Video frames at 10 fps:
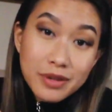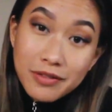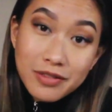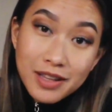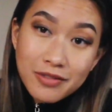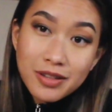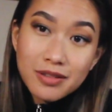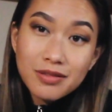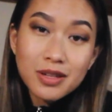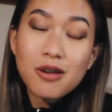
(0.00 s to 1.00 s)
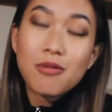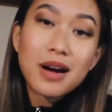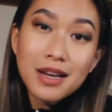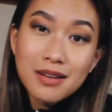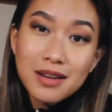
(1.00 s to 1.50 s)
never leave you. You know
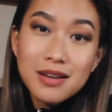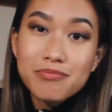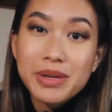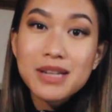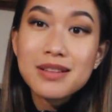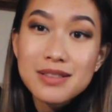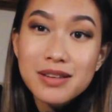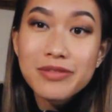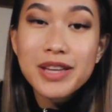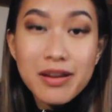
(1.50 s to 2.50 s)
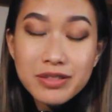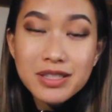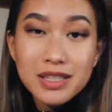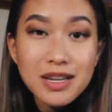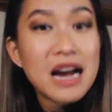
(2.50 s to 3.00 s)
why? Because if he ever
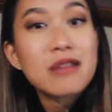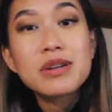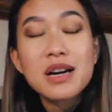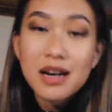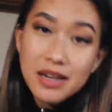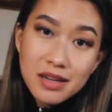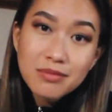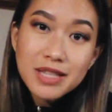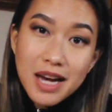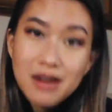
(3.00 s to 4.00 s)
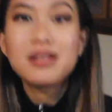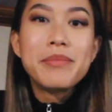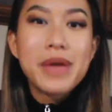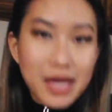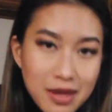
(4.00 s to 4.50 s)
did, I would hunt him down,
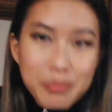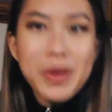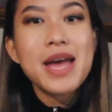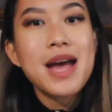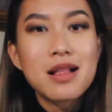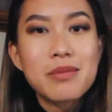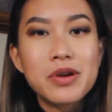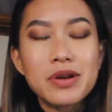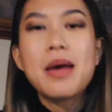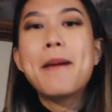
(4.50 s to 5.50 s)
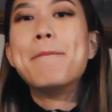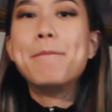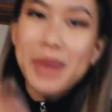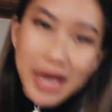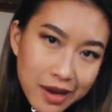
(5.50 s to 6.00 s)
make him pay alimony,
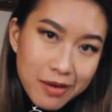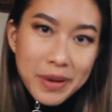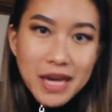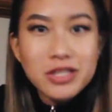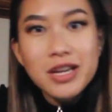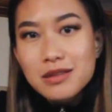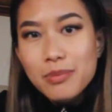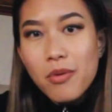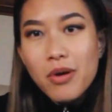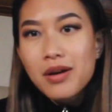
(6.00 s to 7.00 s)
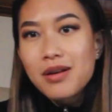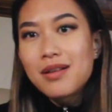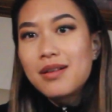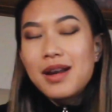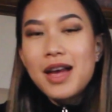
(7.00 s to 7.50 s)
make him pay child support,
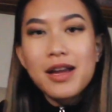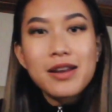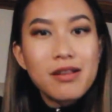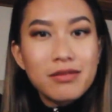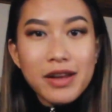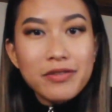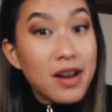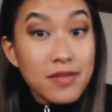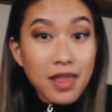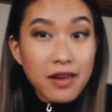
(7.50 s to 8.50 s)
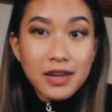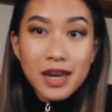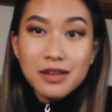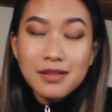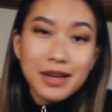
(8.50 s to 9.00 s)
and he'll never have a life
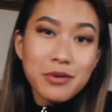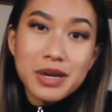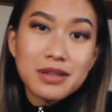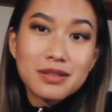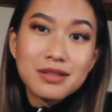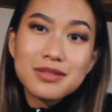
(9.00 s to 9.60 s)
again anyways.